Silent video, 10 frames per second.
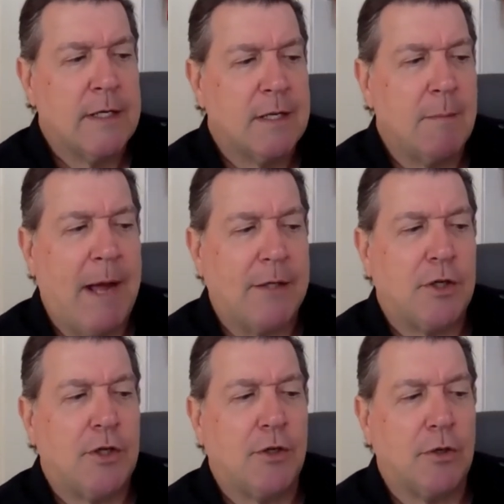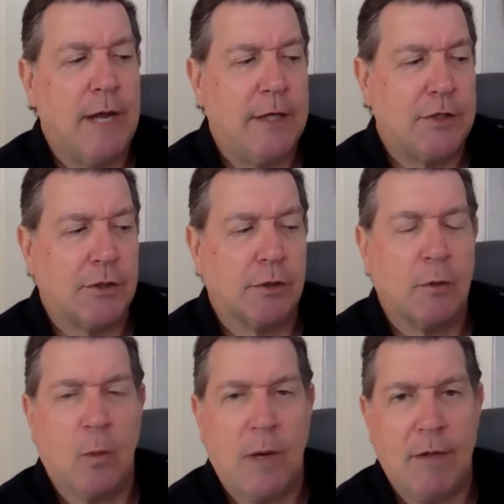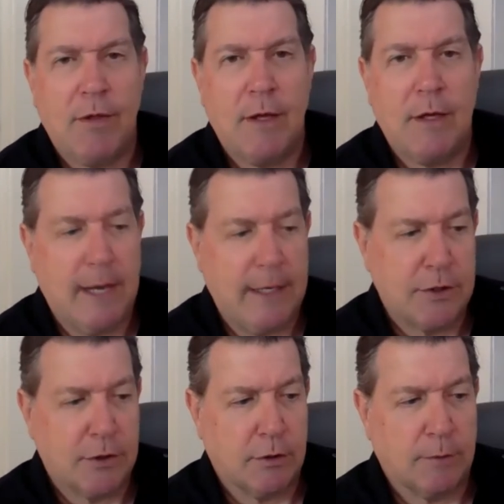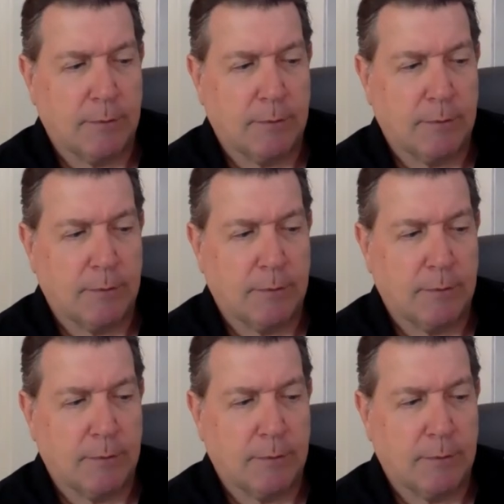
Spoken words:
to match your nature with nature.